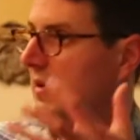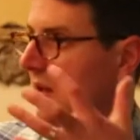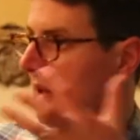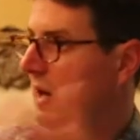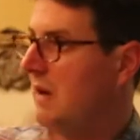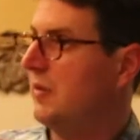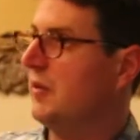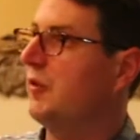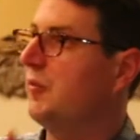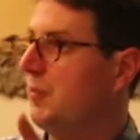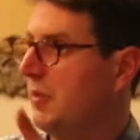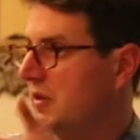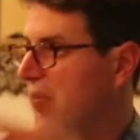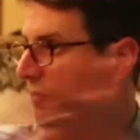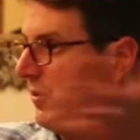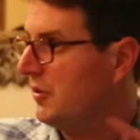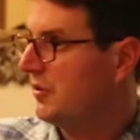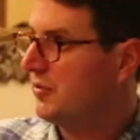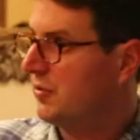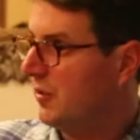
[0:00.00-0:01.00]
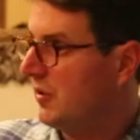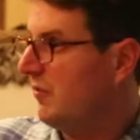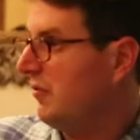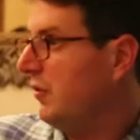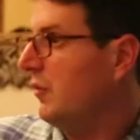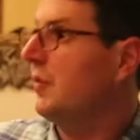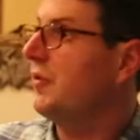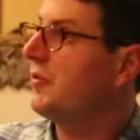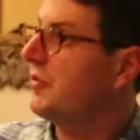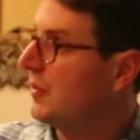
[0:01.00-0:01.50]
allowing these principles to
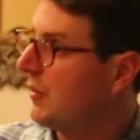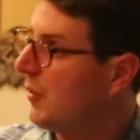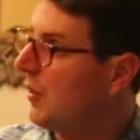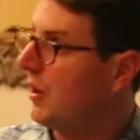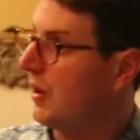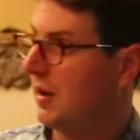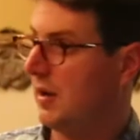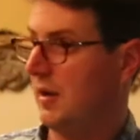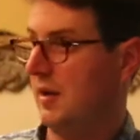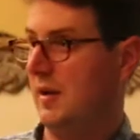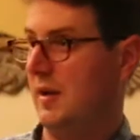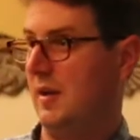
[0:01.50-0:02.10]
influence their work.